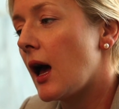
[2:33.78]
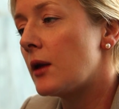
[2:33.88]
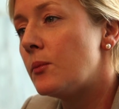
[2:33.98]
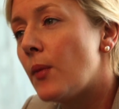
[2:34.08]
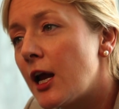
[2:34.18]

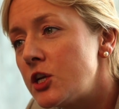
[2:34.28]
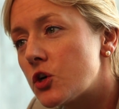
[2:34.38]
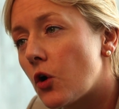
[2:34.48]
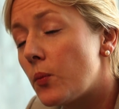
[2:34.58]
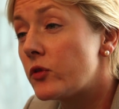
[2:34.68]
And my
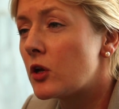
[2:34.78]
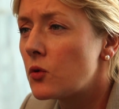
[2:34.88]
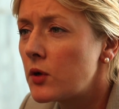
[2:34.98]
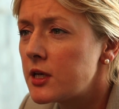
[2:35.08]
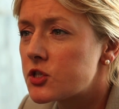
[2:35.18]
job and the
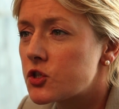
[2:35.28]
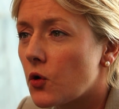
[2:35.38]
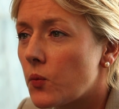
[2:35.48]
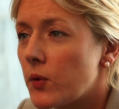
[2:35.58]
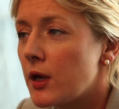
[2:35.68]
lawyer's
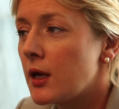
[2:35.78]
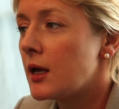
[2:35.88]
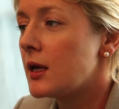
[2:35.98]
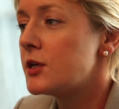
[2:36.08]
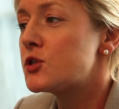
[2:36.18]
job
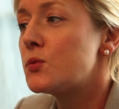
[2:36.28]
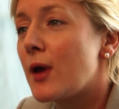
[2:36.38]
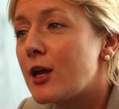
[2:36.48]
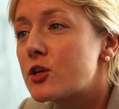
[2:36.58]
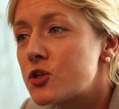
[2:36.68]
is to
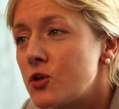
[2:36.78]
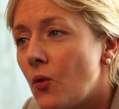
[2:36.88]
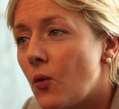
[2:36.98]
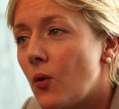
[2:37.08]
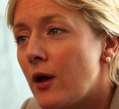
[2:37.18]
make
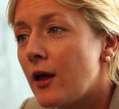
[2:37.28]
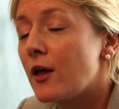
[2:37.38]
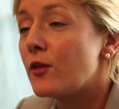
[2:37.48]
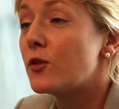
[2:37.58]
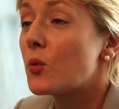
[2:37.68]
sure
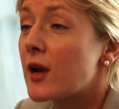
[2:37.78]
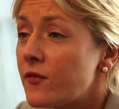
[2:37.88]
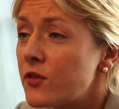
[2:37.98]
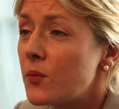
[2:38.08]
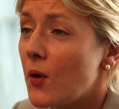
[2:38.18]
that
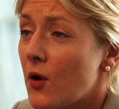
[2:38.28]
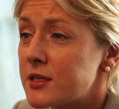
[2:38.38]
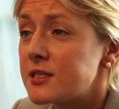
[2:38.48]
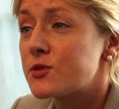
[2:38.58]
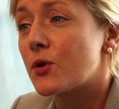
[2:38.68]
whatever the
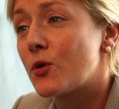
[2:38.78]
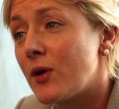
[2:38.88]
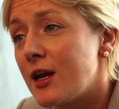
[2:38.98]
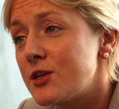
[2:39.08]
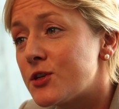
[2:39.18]
parties are
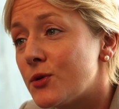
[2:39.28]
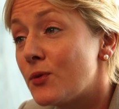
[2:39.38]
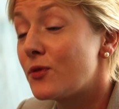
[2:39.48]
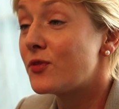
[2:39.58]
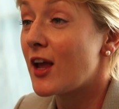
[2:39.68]
agreeing to,
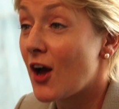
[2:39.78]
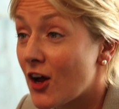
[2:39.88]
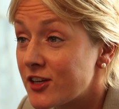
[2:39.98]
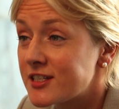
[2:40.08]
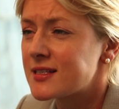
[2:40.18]
they
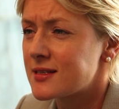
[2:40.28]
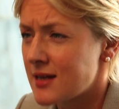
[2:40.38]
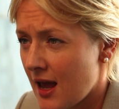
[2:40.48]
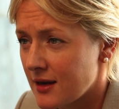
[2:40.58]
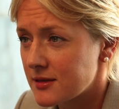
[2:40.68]

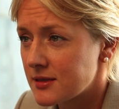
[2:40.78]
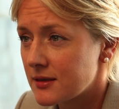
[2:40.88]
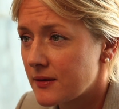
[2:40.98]
understand.